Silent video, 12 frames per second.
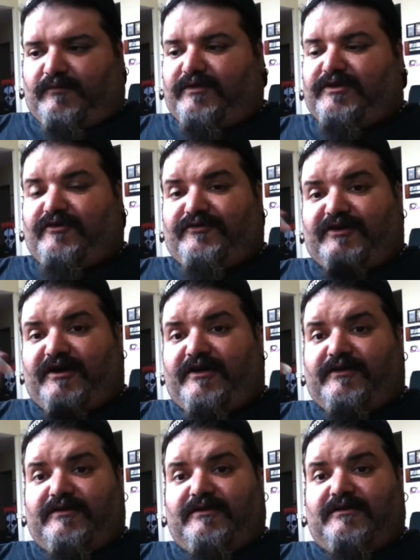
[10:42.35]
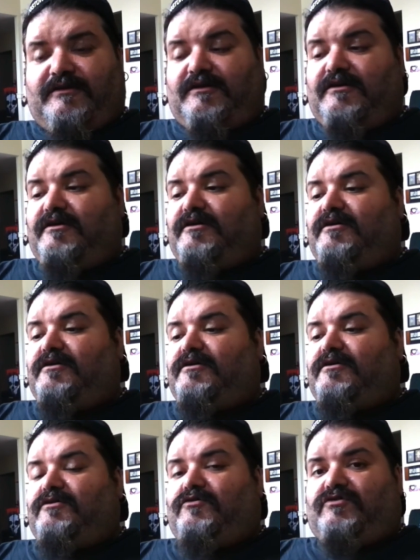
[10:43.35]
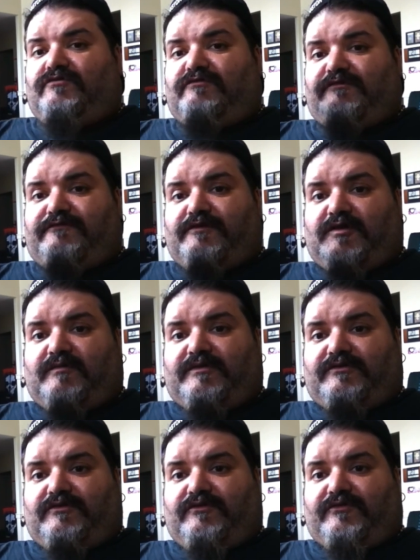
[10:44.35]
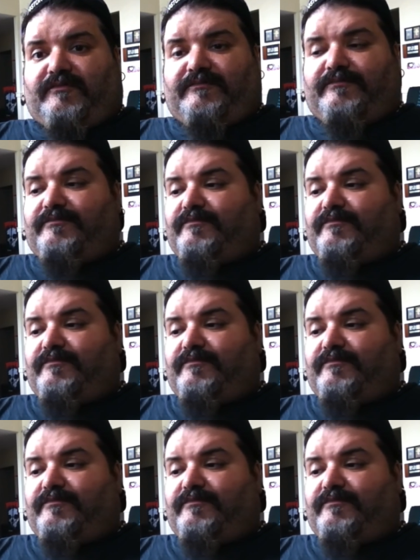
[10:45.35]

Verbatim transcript: but when they're done, you can refill them and use them.